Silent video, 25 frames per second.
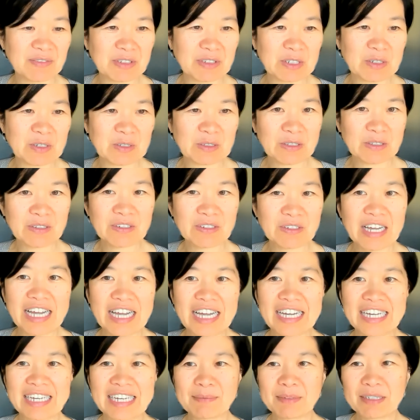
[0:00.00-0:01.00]
Minoto.
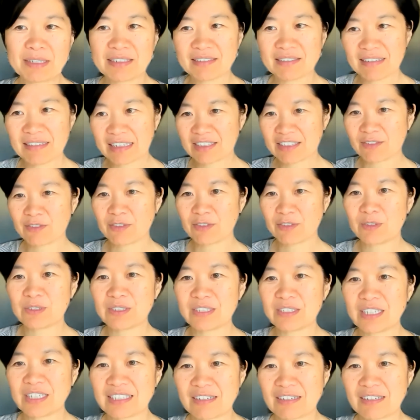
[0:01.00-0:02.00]
I'm the director of
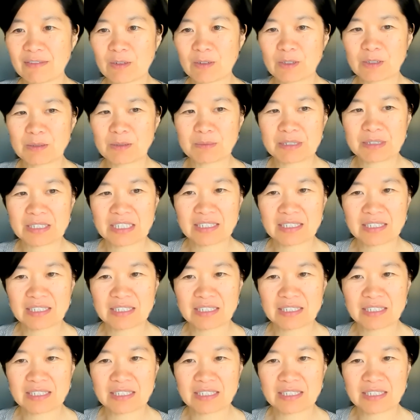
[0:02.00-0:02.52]
UCSF Roseman